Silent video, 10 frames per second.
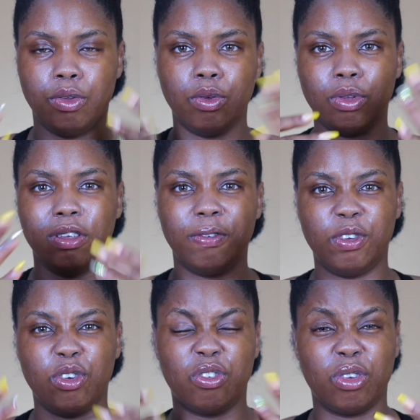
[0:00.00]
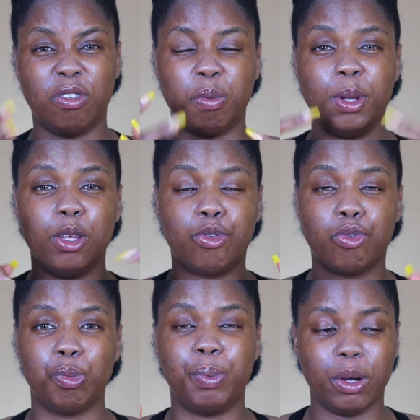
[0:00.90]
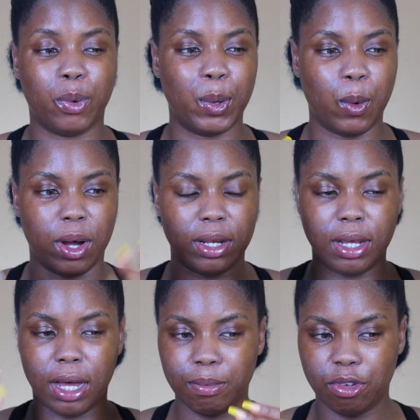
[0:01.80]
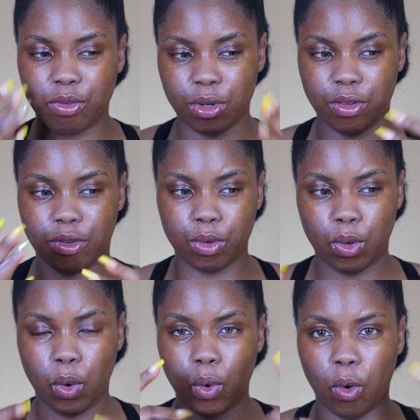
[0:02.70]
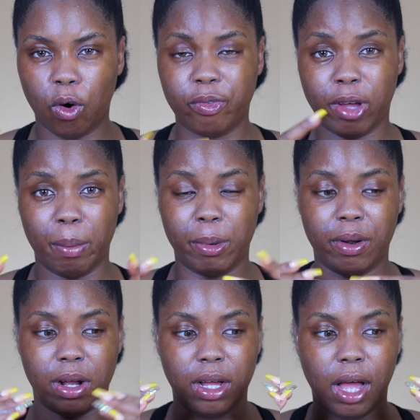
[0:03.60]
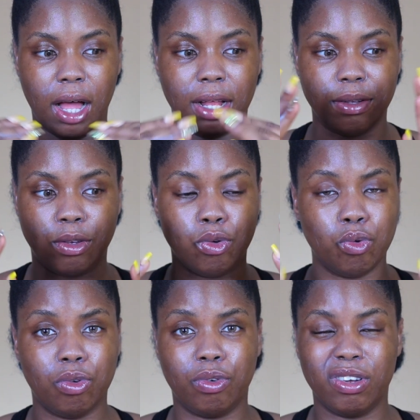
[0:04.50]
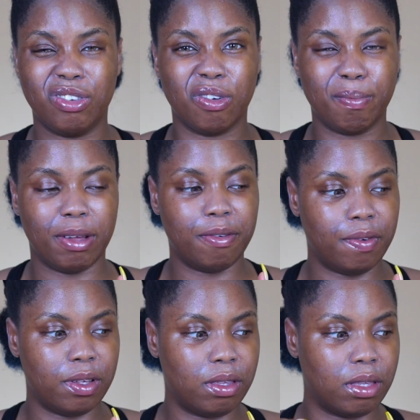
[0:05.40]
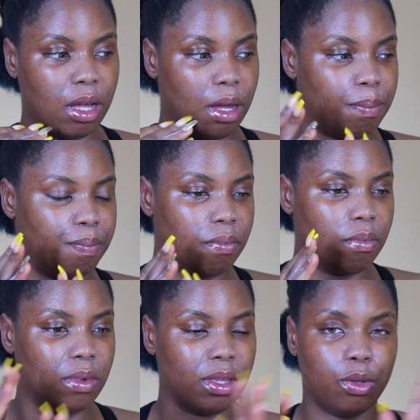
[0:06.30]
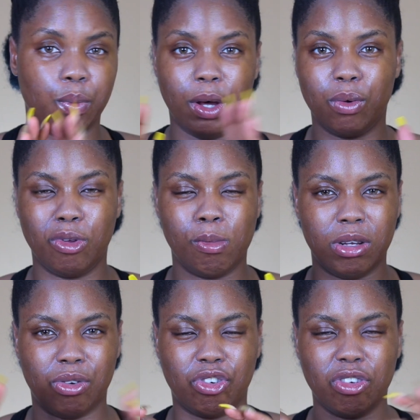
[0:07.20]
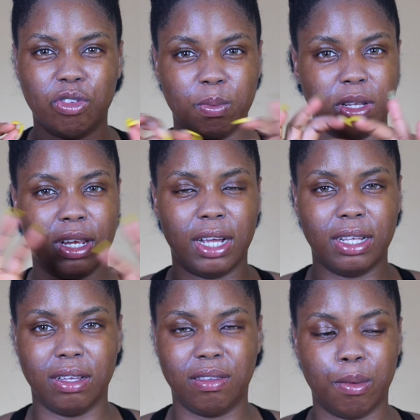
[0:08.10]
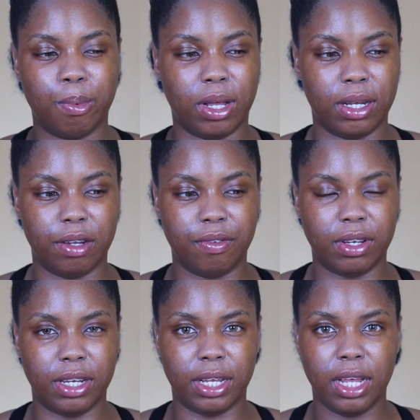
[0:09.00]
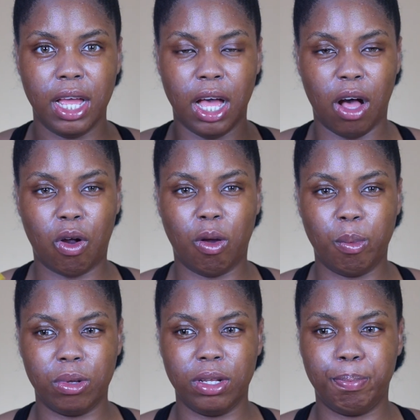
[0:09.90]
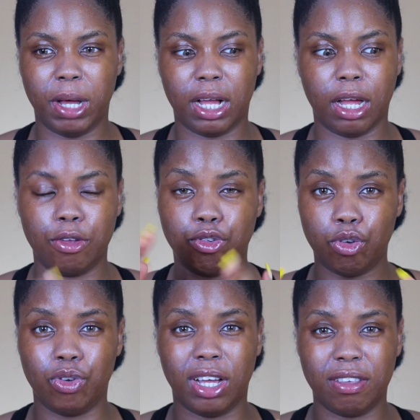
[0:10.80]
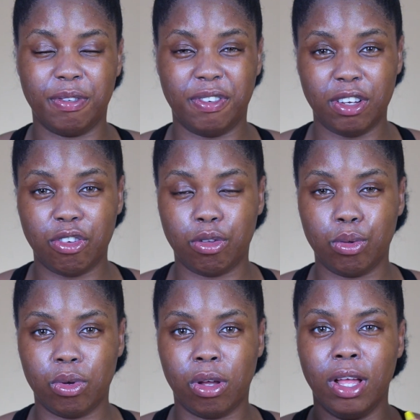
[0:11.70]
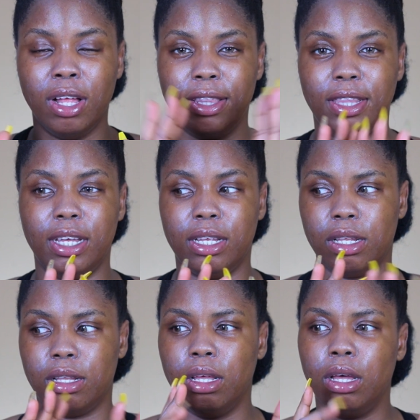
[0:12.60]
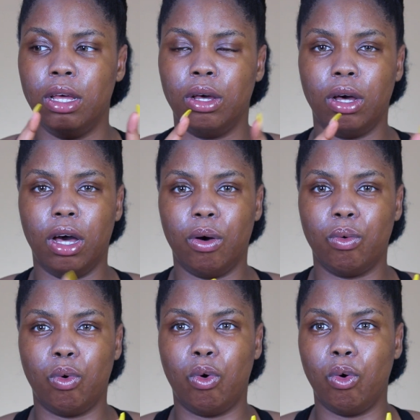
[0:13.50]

this video is going to be a super quick one. I'm just going to go off camera and do the rest of my face the way I would normally do, just something light and simple and everyday. I'll come on back and show you guys the finished look, then I'll